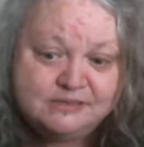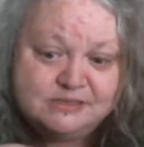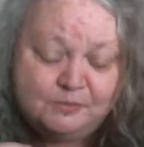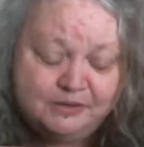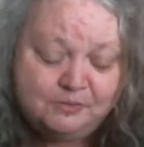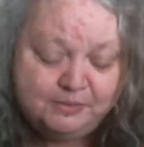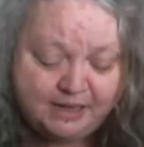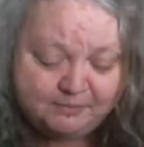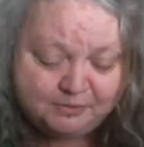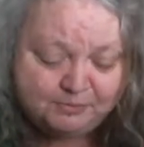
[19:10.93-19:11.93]
So we're going to be
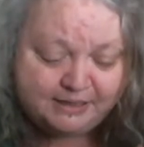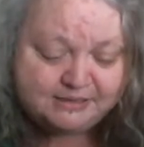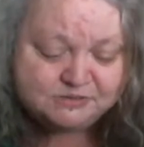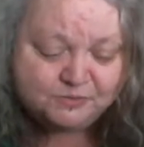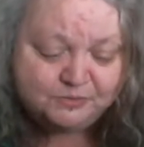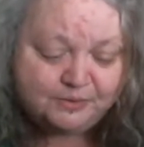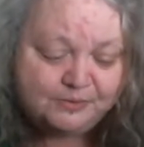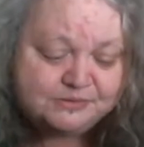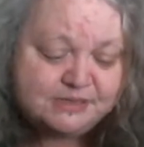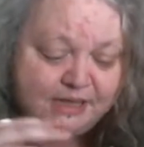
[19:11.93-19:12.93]
able to place all
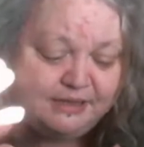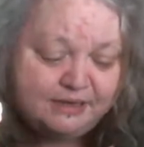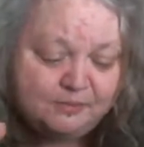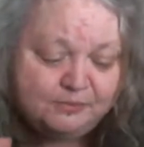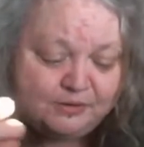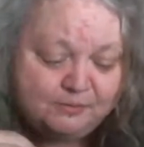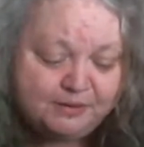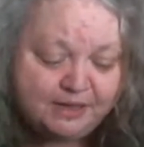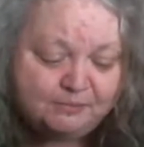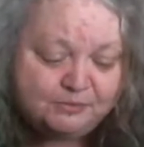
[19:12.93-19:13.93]
those, and then I'm going to
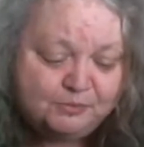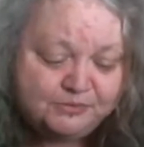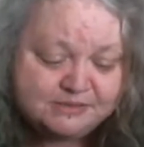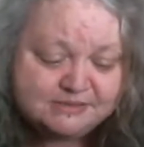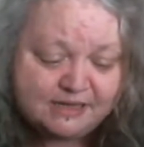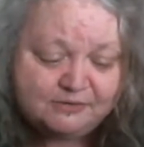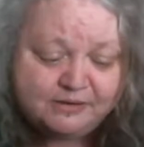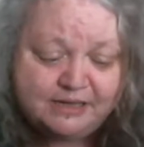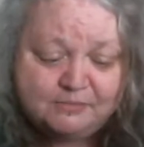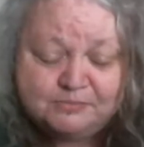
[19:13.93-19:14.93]
be able to put the
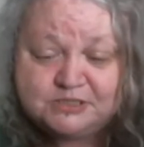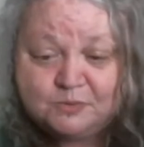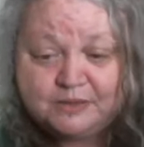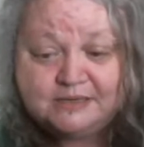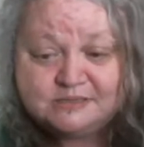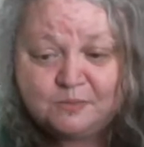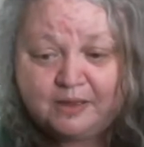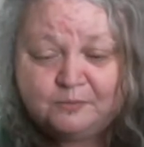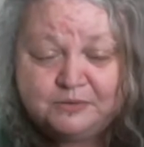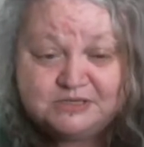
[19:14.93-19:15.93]
celery in between as
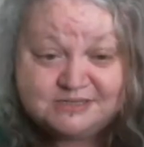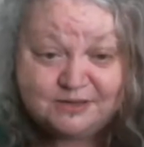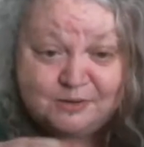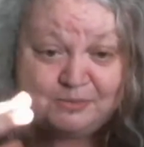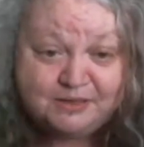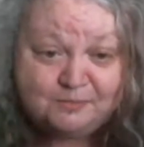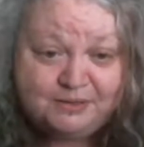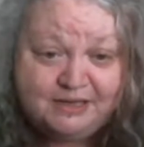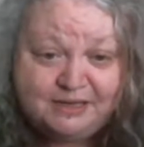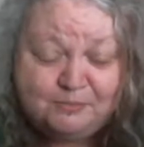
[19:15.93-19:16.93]
well, which is going to be
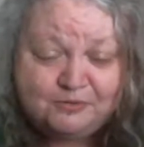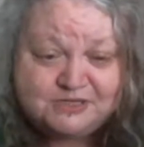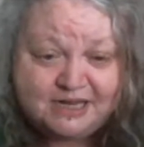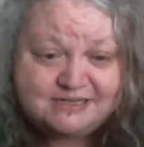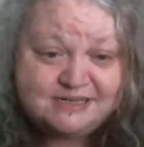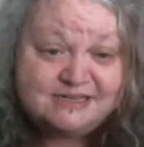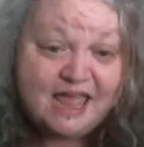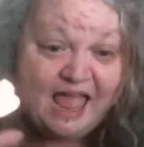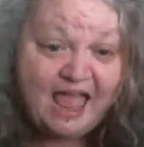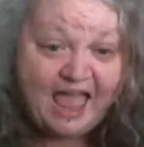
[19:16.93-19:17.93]
completely protected
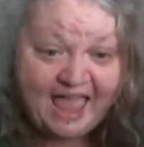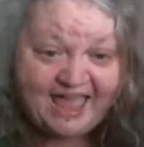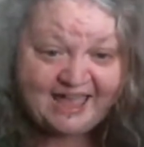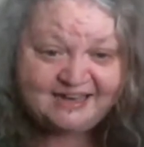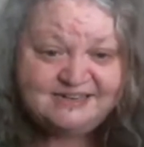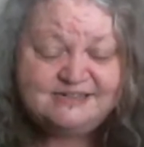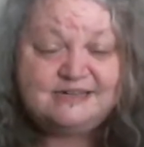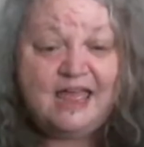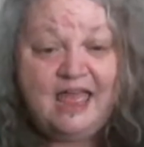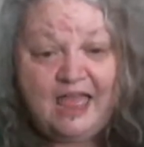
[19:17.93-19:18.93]
and
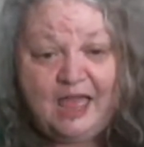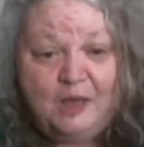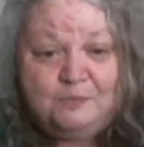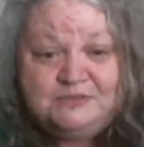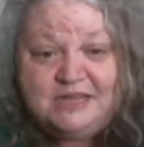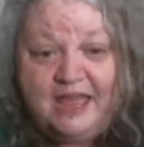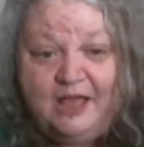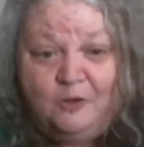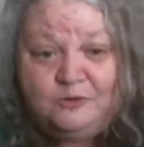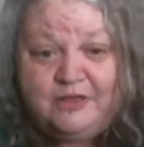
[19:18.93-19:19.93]
help to
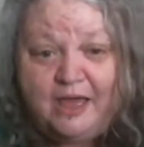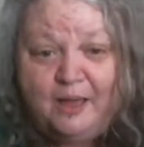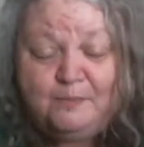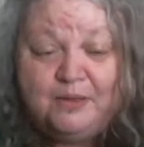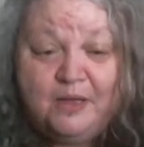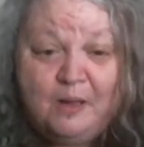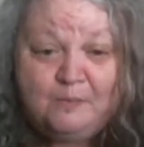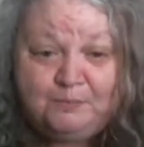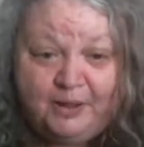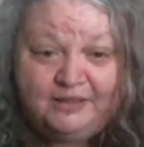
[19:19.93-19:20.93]
hold up
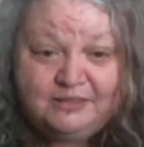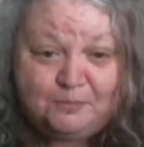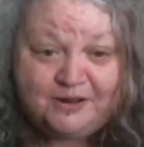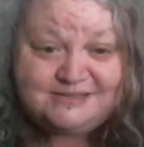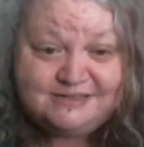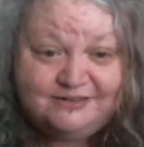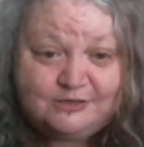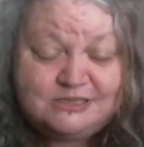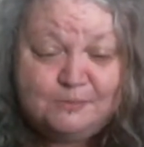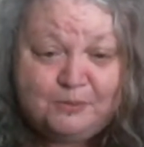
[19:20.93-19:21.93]
by the
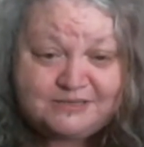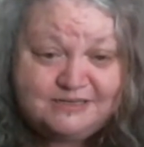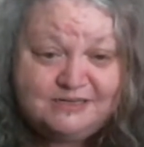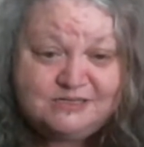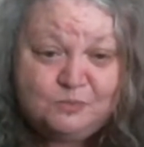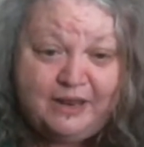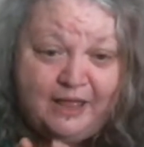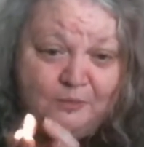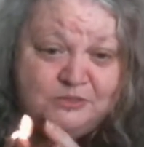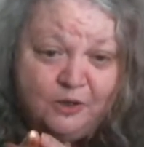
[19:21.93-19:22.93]
brassicas. The brassicas will
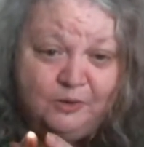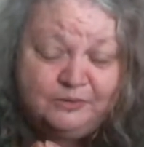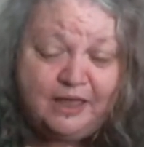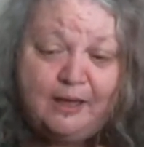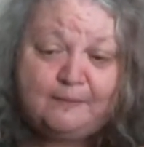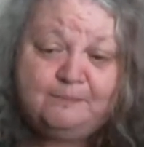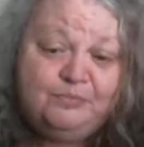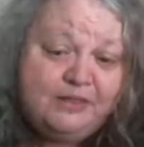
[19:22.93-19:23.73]
help to hold it up.